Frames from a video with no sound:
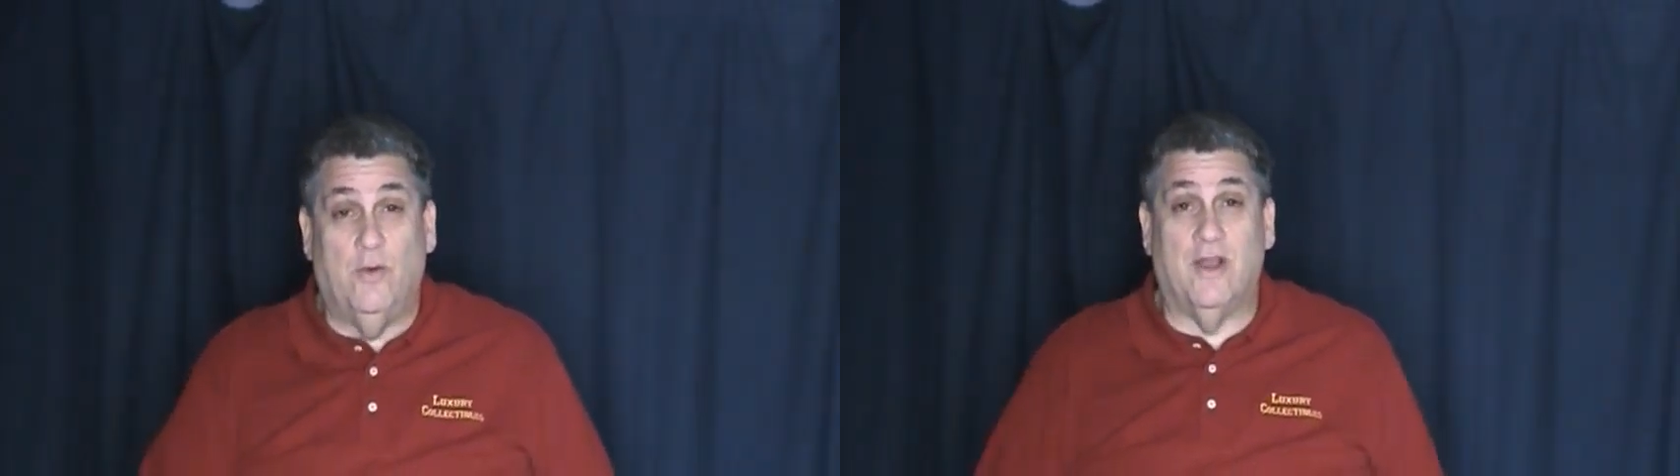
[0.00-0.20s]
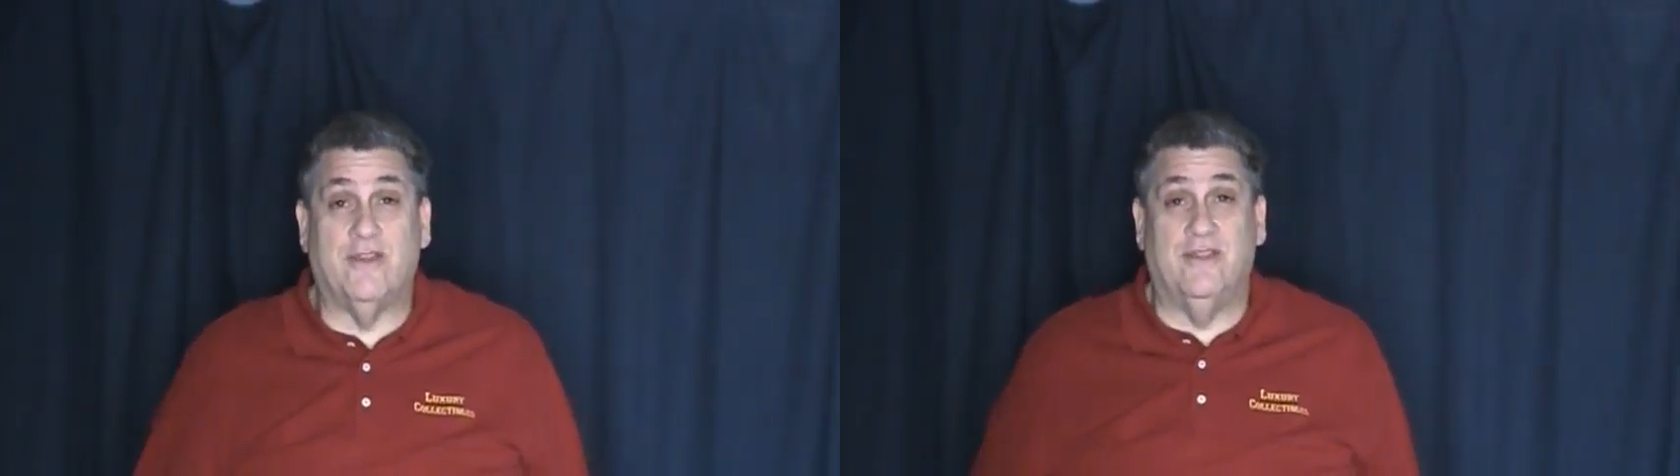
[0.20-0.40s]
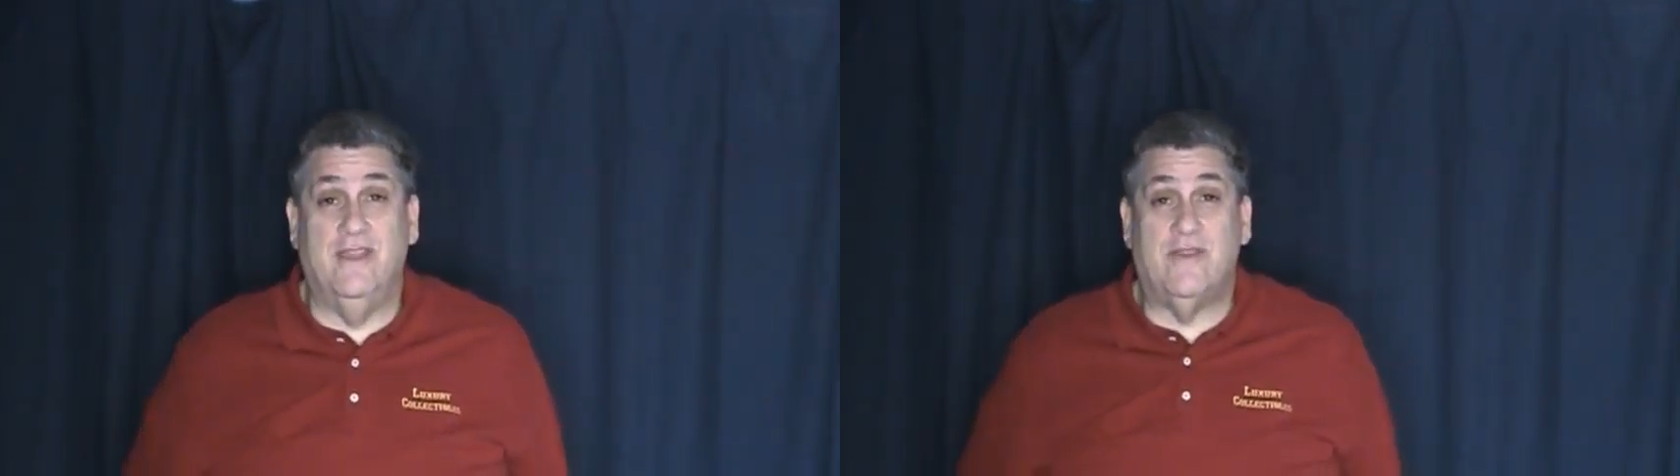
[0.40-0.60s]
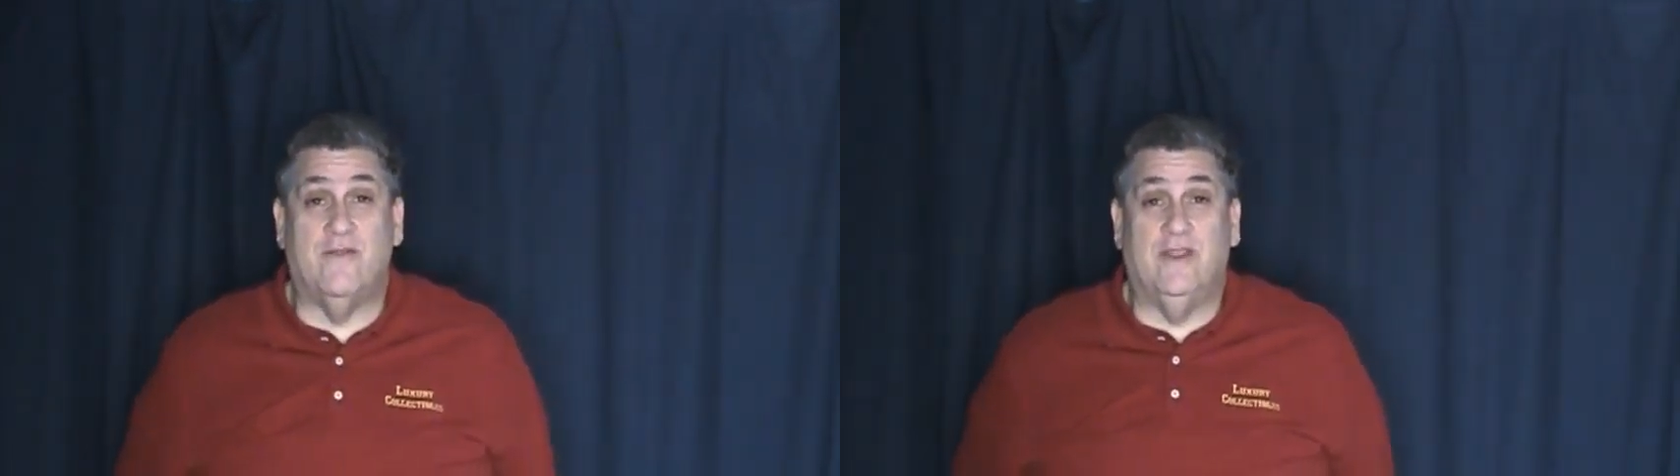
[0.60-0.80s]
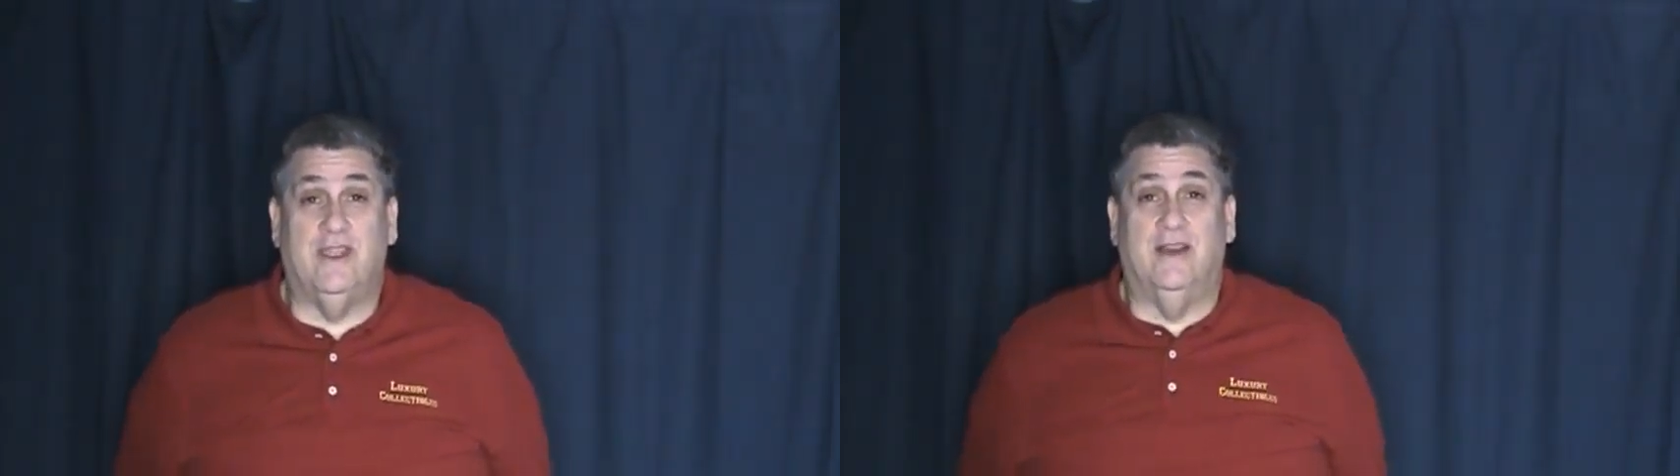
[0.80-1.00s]
watching this
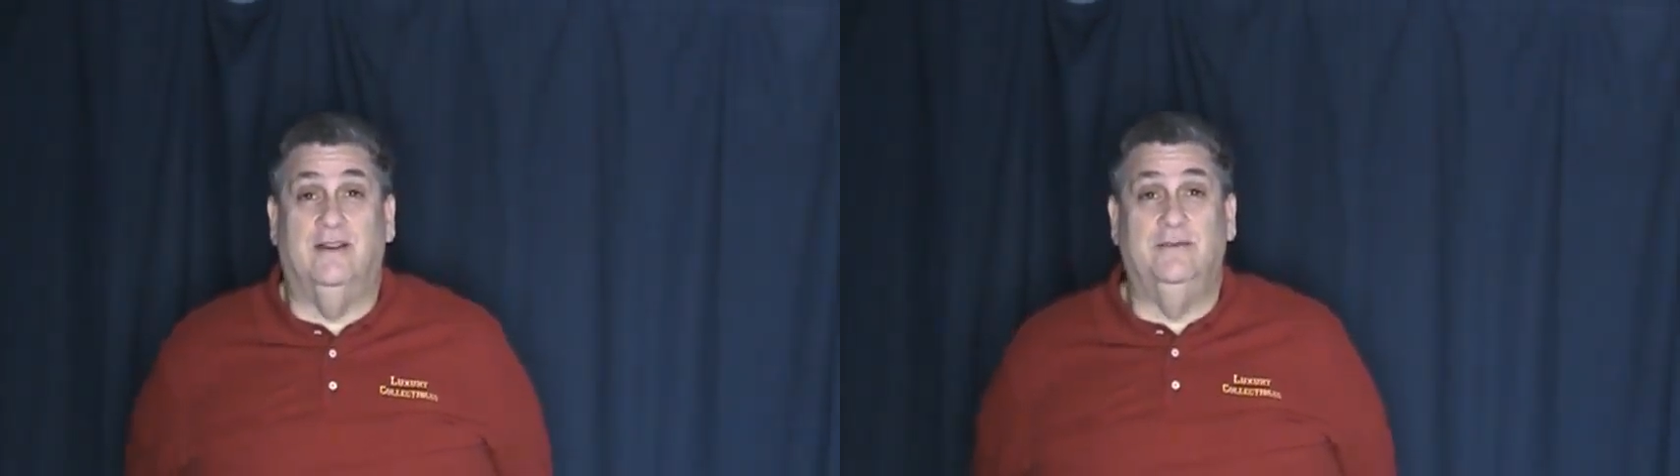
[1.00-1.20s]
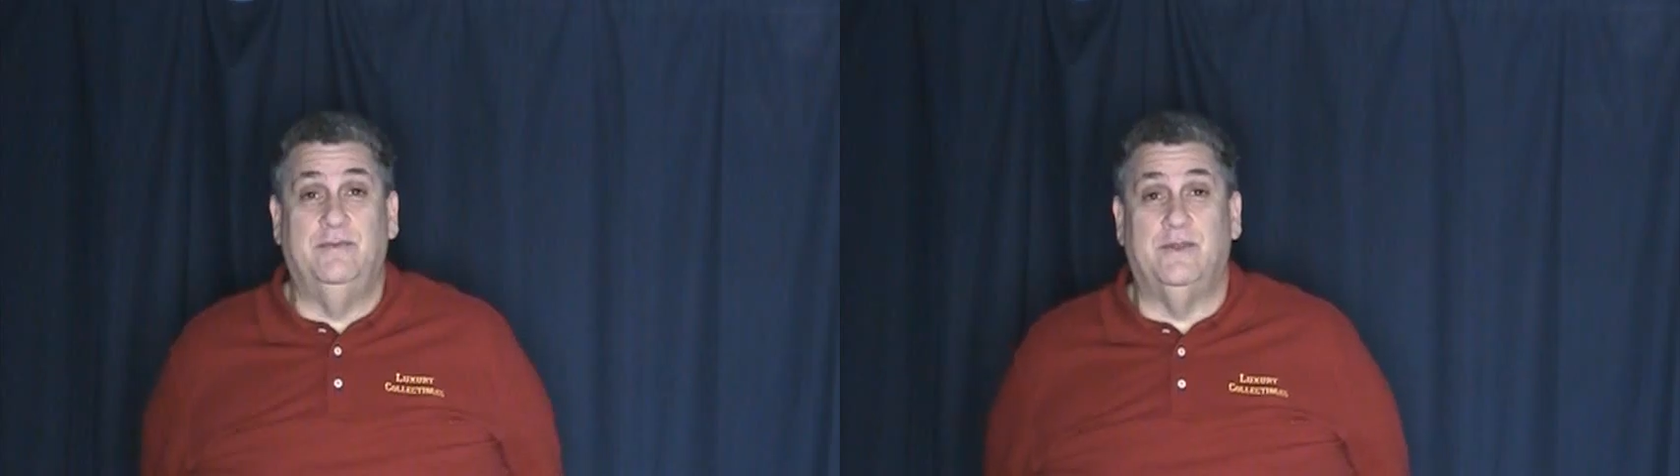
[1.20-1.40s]
video.